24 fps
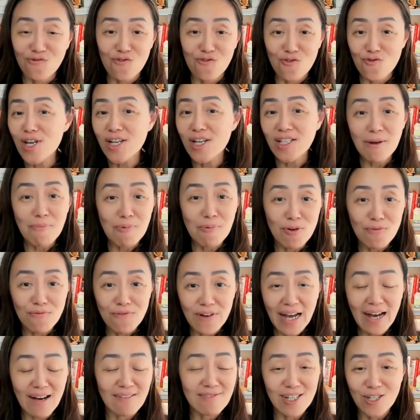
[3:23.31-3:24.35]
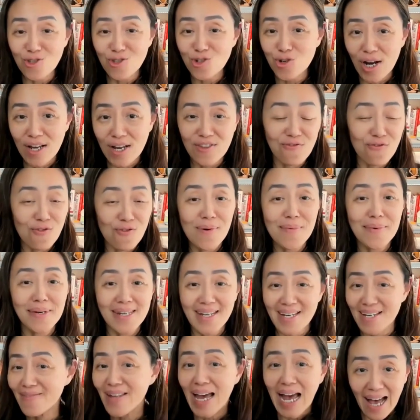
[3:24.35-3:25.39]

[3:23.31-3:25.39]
really profound and transformative.